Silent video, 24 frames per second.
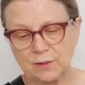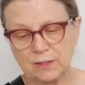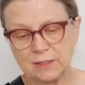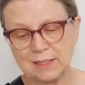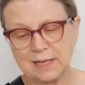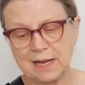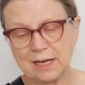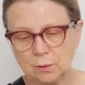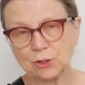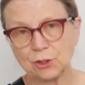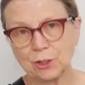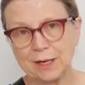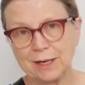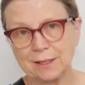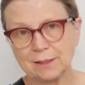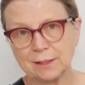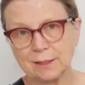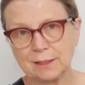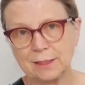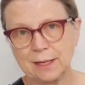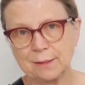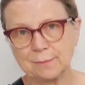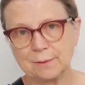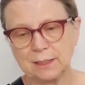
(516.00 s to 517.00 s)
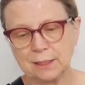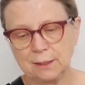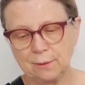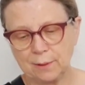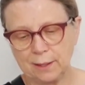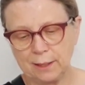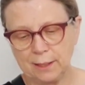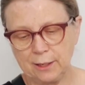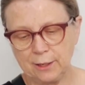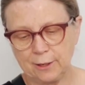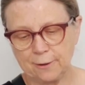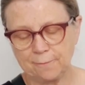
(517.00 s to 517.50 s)
this actually has a Type-C
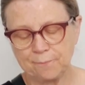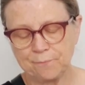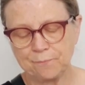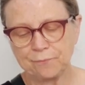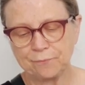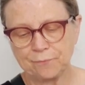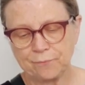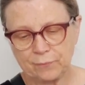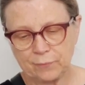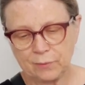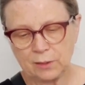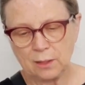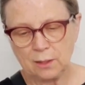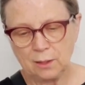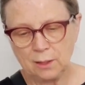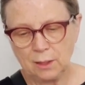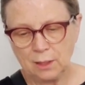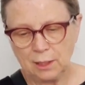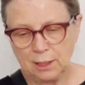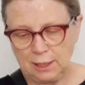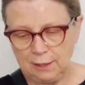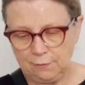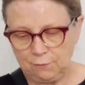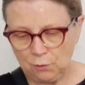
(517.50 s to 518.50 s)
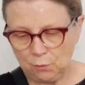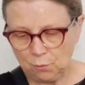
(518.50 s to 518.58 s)
right here. If